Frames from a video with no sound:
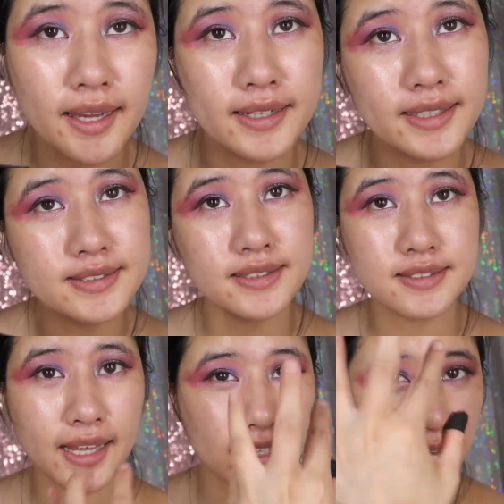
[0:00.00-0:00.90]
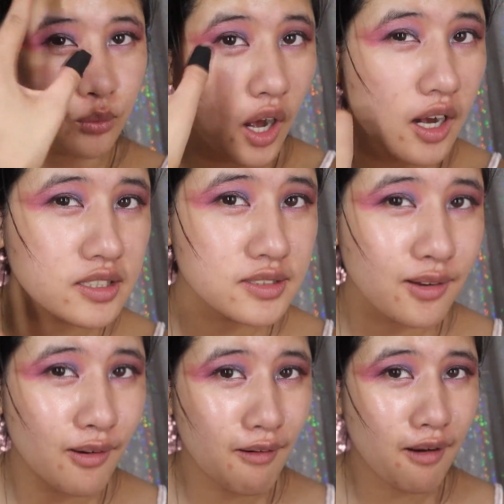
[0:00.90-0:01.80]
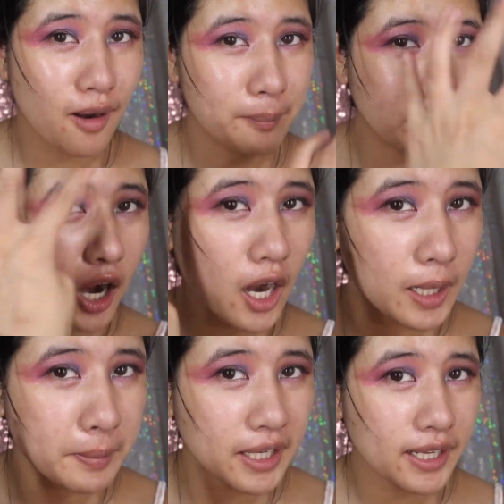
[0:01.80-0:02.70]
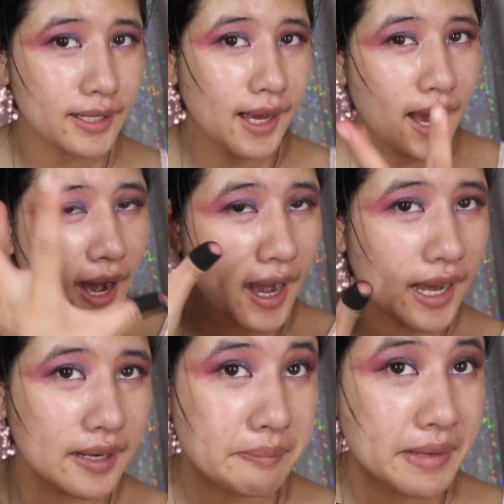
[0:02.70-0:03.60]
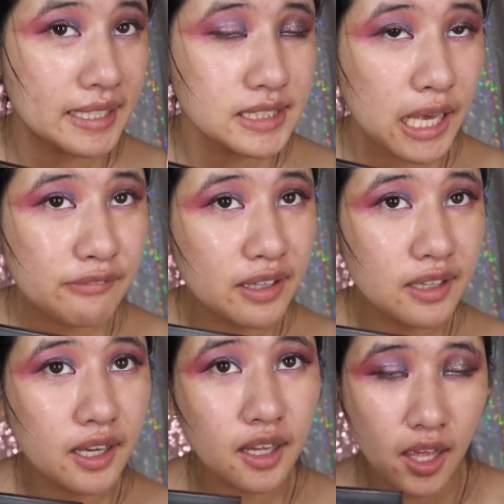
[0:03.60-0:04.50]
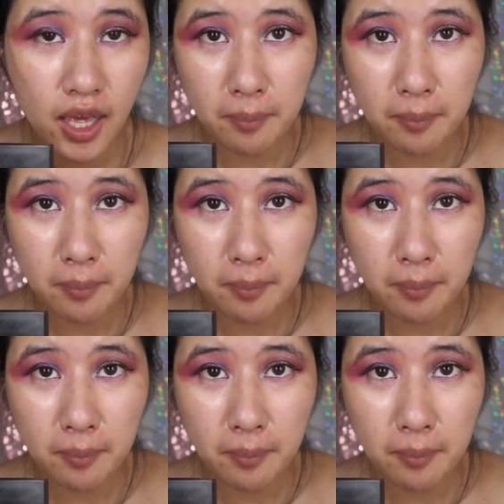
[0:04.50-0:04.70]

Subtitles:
and this is like a rock star, Barbie, hot mess of a look,